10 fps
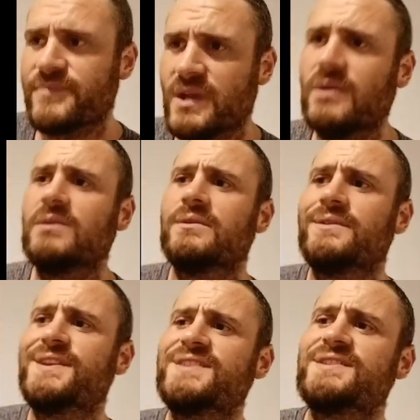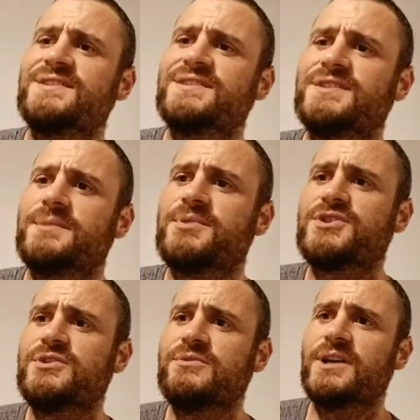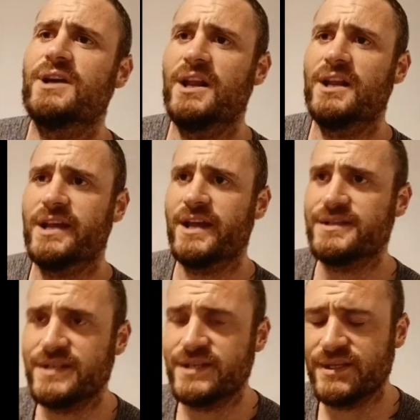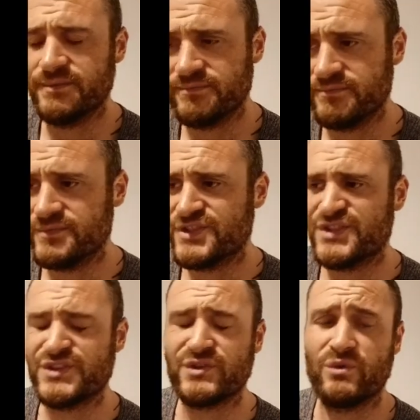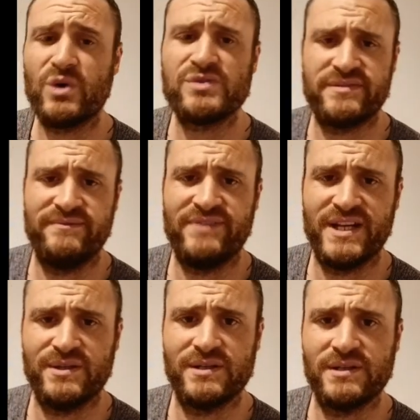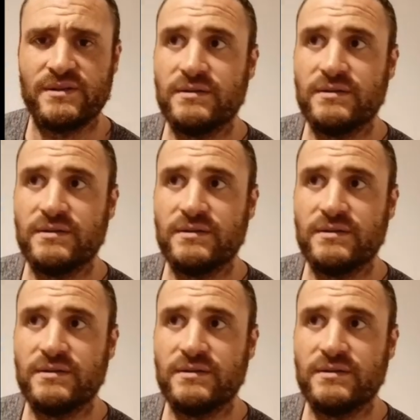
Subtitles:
Oh, this is the Petunia elegante scrotum flower.